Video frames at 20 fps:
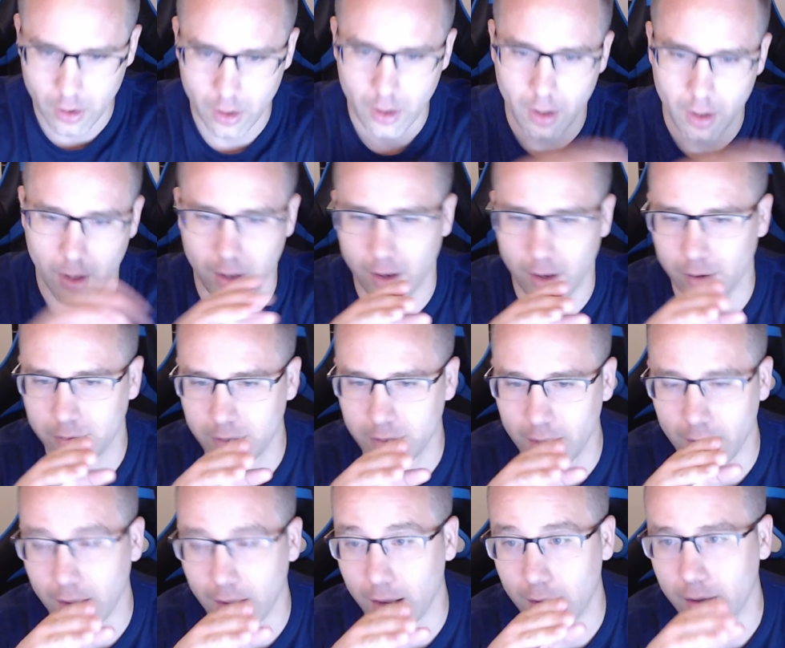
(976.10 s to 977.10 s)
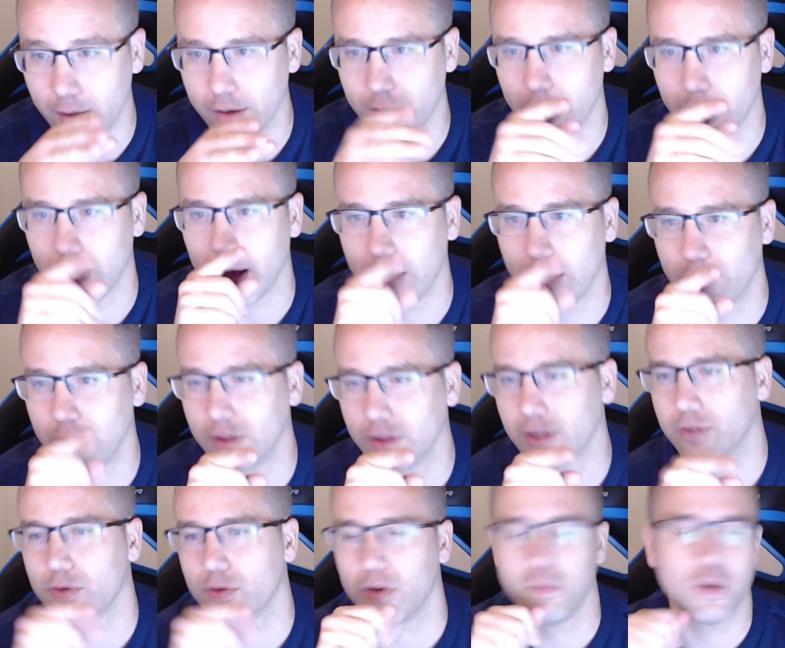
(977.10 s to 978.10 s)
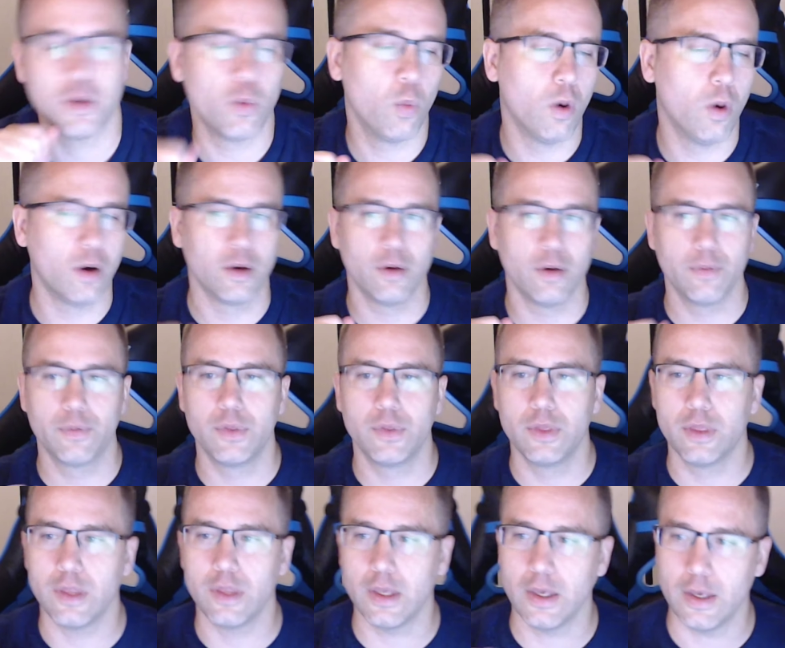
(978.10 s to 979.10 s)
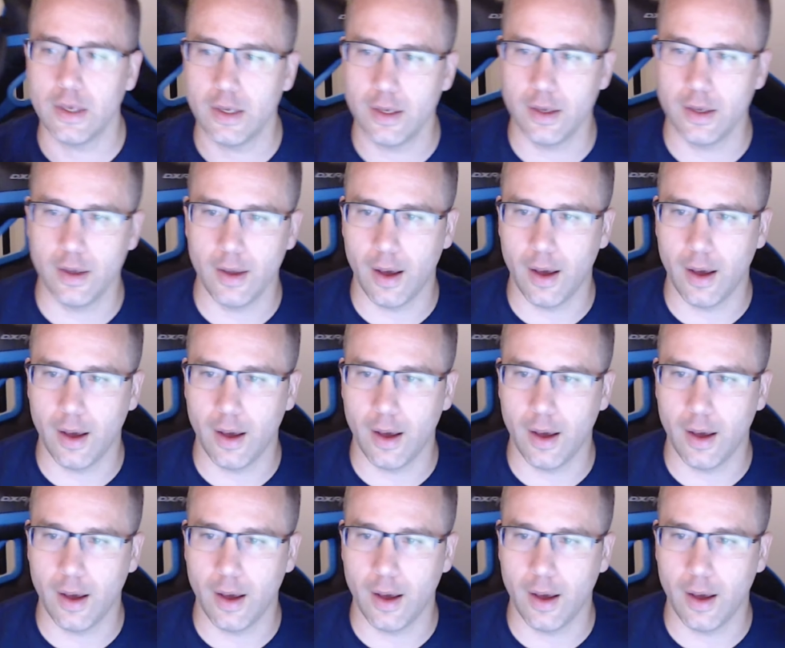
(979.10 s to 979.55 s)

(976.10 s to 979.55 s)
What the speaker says: Yeah, I think that's going to be one of the